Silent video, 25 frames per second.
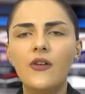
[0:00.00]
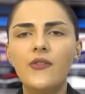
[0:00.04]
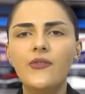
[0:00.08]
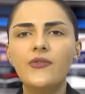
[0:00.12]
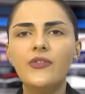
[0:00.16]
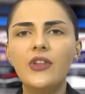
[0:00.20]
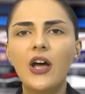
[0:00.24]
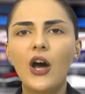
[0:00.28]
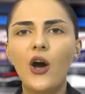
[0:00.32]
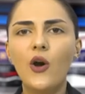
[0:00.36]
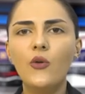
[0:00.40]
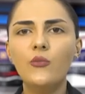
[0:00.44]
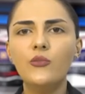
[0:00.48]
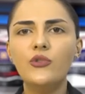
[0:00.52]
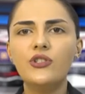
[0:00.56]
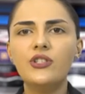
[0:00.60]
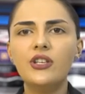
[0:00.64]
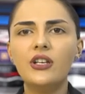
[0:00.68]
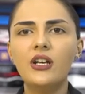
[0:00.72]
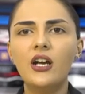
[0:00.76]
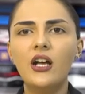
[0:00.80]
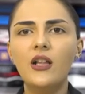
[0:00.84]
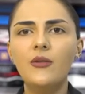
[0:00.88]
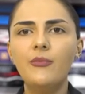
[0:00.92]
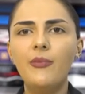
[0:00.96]
Now
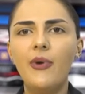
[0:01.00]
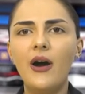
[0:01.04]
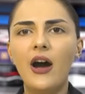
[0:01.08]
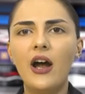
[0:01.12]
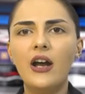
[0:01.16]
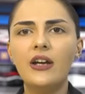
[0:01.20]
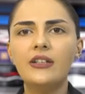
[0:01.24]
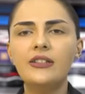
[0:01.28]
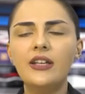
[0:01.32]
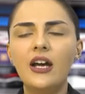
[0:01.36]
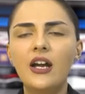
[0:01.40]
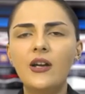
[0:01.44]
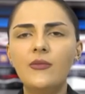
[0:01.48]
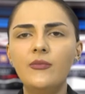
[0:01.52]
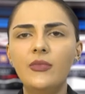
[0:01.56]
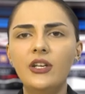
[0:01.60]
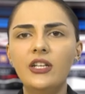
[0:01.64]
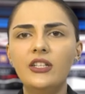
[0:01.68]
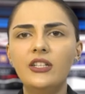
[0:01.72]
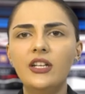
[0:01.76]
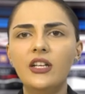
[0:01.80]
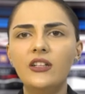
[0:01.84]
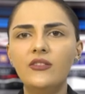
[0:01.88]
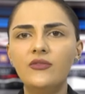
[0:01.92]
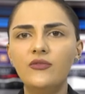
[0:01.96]
musical part,
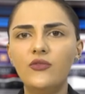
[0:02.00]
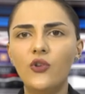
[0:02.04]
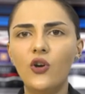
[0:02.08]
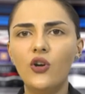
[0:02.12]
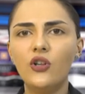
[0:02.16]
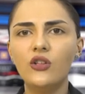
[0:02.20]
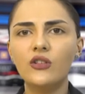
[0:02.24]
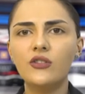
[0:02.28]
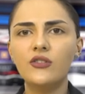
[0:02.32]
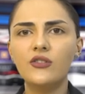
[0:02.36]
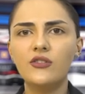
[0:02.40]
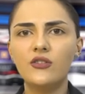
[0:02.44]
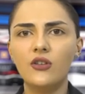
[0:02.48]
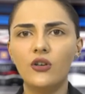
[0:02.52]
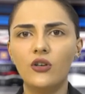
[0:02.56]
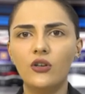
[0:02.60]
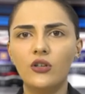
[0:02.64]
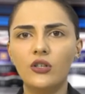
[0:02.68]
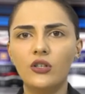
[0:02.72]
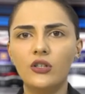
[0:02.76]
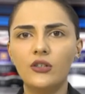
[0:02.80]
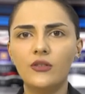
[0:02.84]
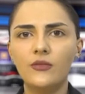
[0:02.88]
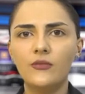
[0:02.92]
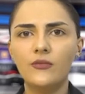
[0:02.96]
Armenian folk
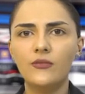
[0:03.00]
song.